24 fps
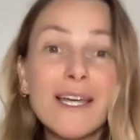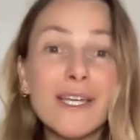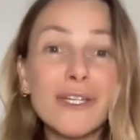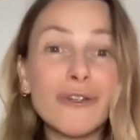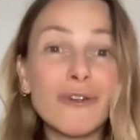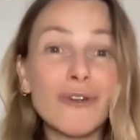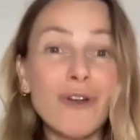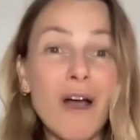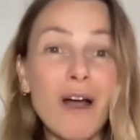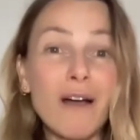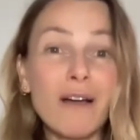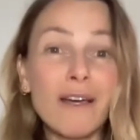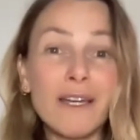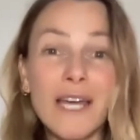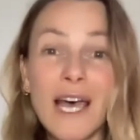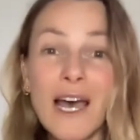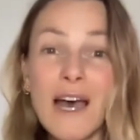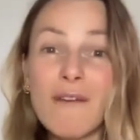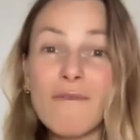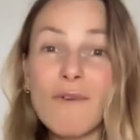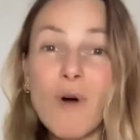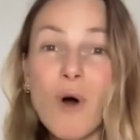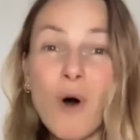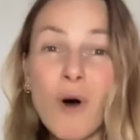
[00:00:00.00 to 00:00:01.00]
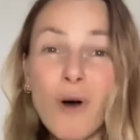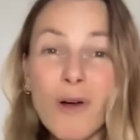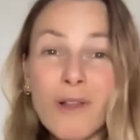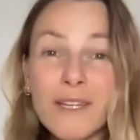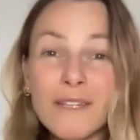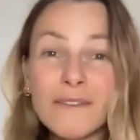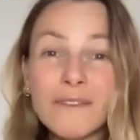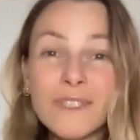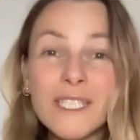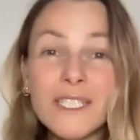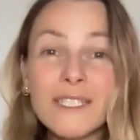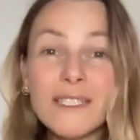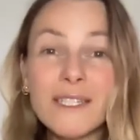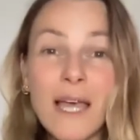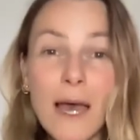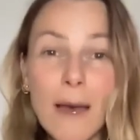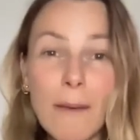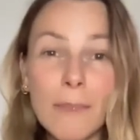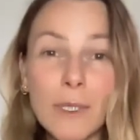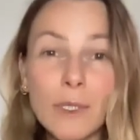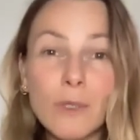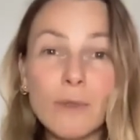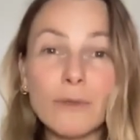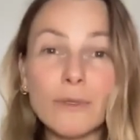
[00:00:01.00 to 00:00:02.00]
You're not going to have all of these
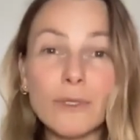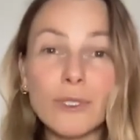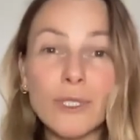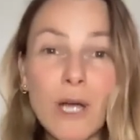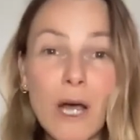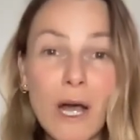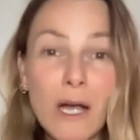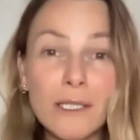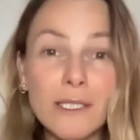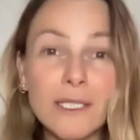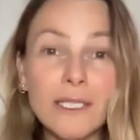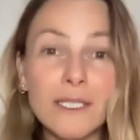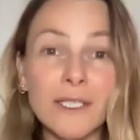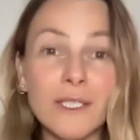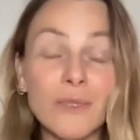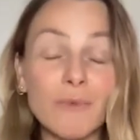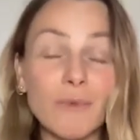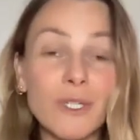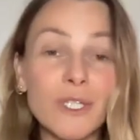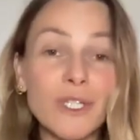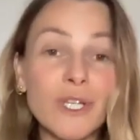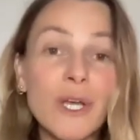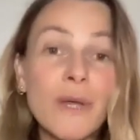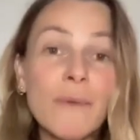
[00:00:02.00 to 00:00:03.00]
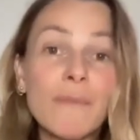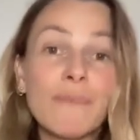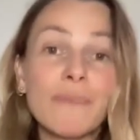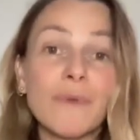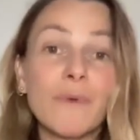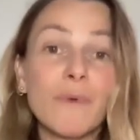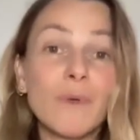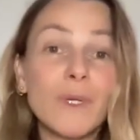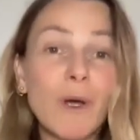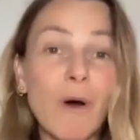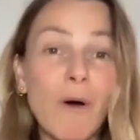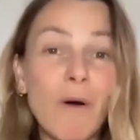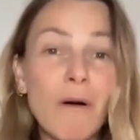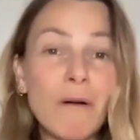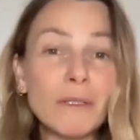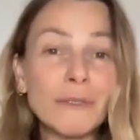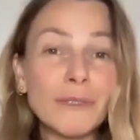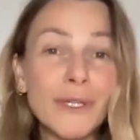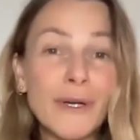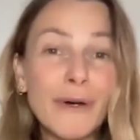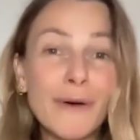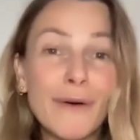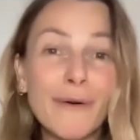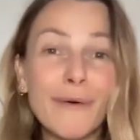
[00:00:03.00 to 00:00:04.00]
chemical toxins, which we all
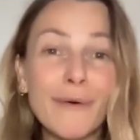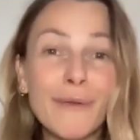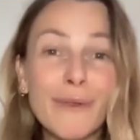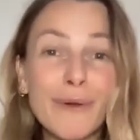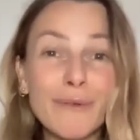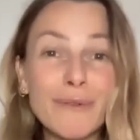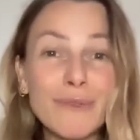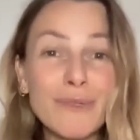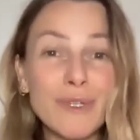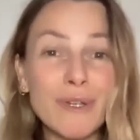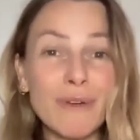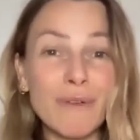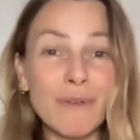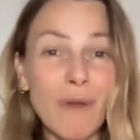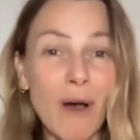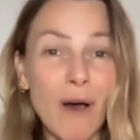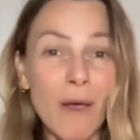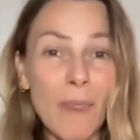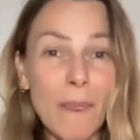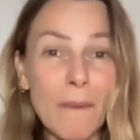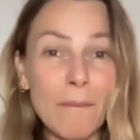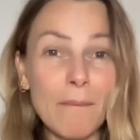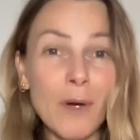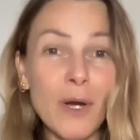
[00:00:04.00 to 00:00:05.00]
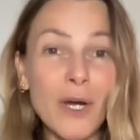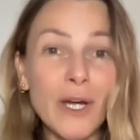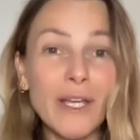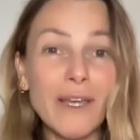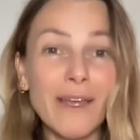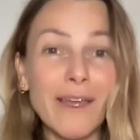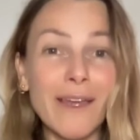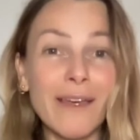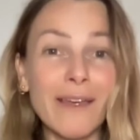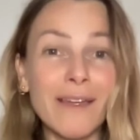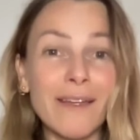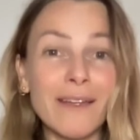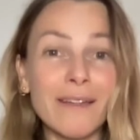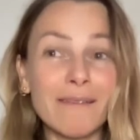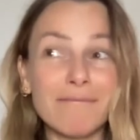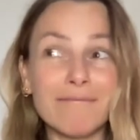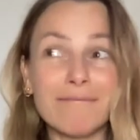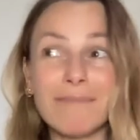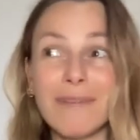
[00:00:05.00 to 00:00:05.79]
know those are on the market.